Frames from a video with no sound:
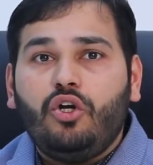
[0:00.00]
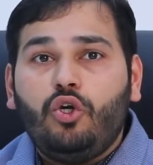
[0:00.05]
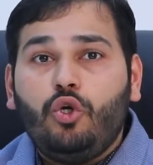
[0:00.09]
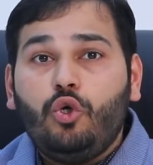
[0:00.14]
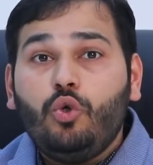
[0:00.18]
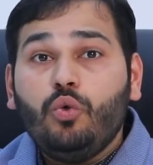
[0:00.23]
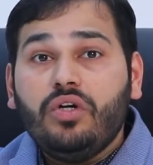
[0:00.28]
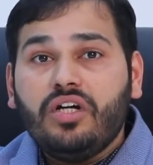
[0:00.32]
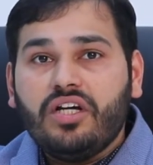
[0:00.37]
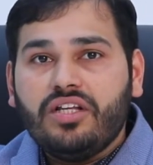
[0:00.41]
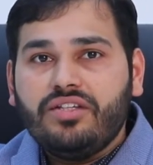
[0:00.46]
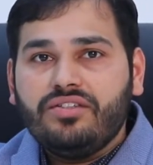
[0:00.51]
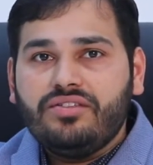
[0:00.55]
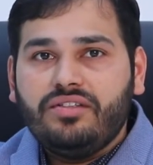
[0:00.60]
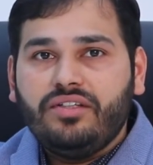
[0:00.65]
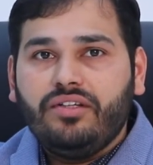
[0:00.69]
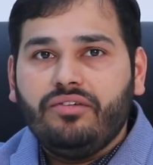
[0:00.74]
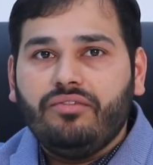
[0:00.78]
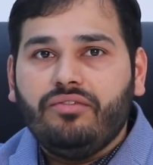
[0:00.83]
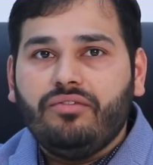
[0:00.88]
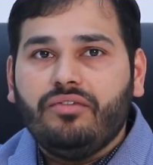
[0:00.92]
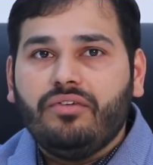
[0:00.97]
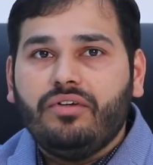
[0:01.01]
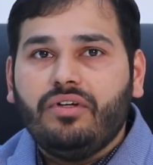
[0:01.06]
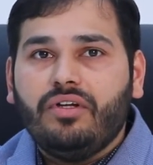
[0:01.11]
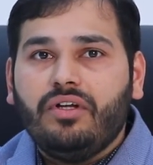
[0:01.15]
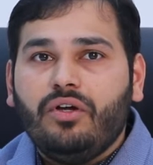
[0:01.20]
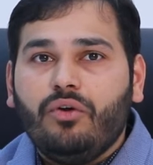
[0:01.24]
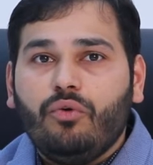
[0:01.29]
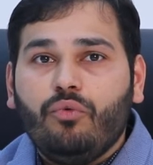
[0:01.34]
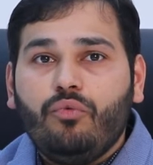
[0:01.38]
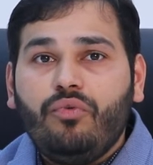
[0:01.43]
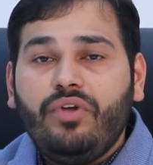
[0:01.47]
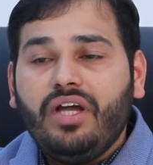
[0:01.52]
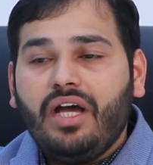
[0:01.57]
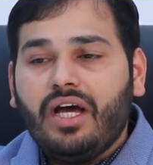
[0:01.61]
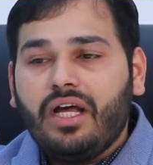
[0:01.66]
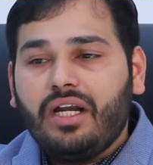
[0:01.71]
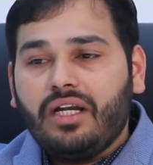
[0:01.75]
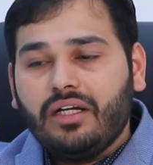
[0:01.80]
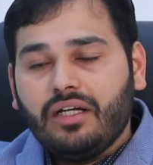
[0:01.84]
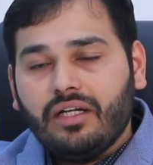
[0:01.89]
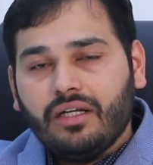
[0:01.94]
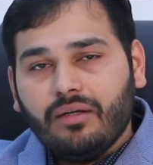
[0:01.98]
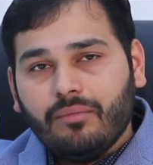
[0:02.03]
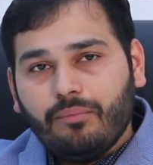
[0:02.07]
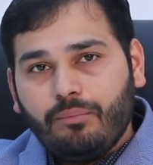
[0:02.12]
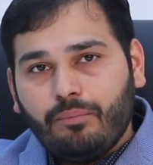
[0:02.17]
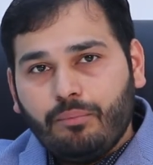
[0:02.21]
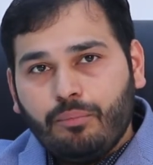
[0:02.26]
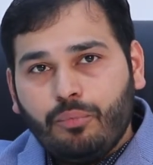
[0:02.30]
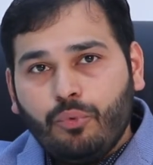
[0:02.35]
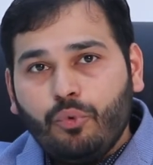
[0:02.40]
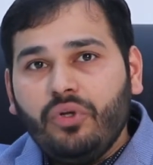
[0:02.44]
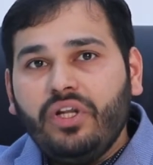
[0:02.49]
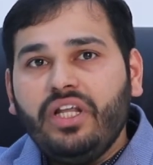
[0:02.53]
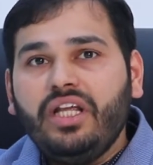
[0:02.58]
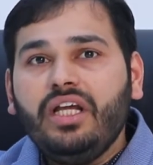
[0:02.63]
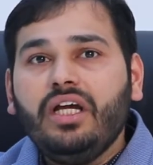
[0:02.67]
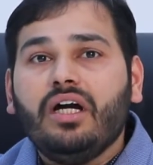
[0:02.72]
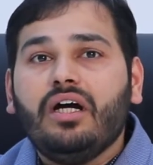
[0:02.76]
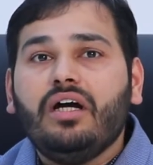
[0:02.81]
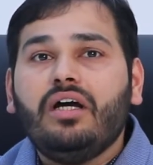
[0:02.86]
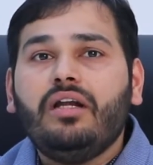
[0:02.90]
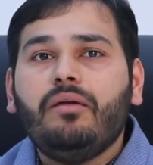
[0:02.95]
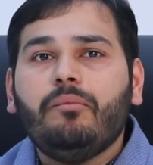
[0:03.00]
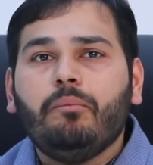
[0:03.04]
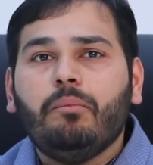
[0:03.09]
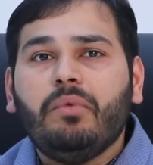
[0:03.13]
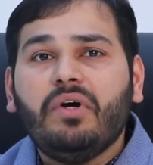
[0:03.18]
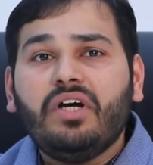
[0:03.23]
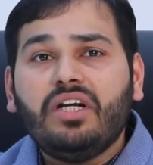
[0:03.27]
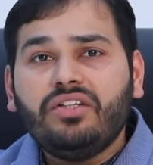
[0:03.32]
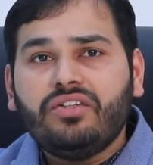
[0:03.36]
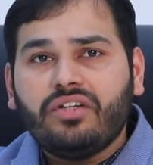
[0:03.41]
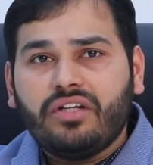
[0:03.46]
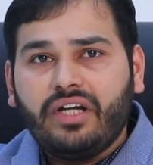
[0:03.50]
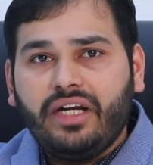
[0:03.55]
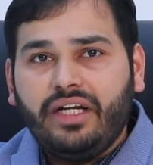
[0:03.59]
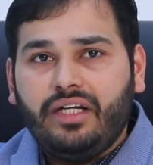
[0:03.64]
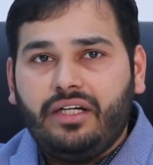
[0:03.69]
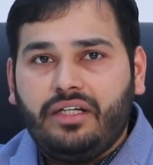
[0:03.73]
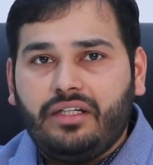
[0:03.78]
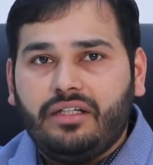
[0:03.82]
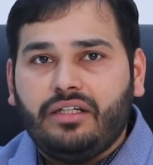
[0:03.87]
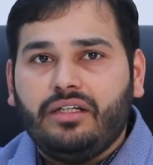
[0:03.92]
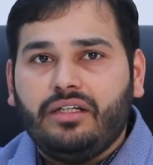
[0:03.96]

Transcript: to conceive, we are pulling her birthright